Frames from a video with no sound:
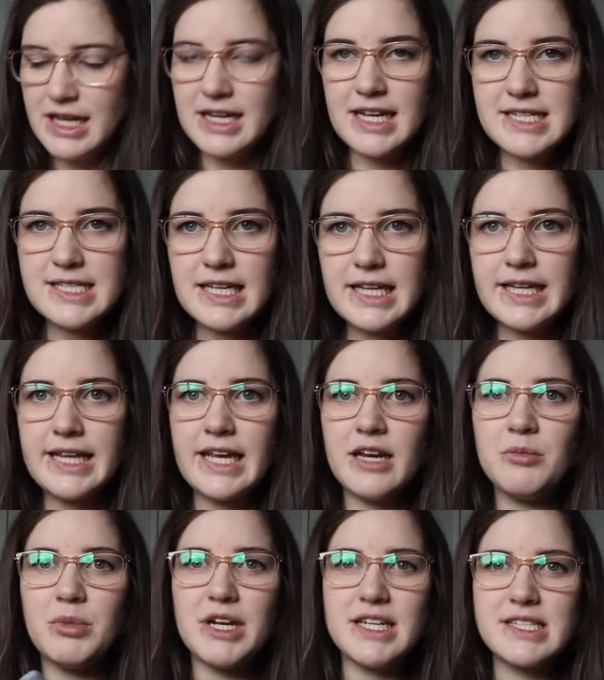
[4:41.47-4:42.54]
nice and
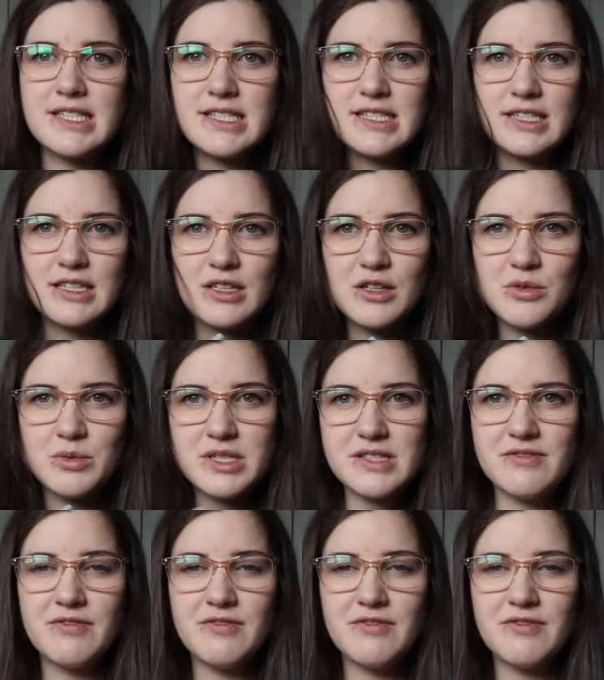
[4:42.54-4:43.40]
clean, but I still was